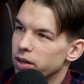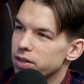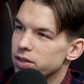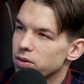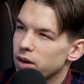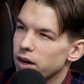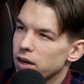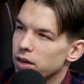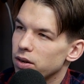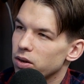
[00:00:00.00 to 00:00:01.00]
it's so hard
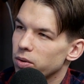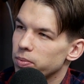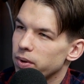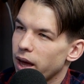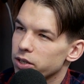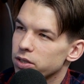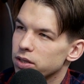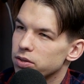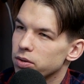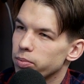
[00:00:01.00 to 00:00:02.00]
in Europe
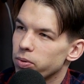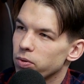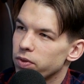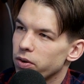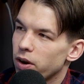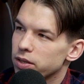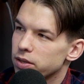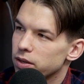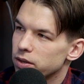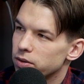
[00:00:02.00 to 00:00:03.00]
actually to improve the
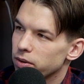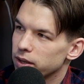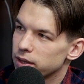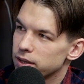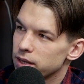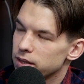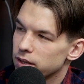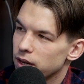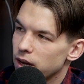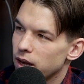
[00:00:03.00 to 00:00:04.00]
roster during the season.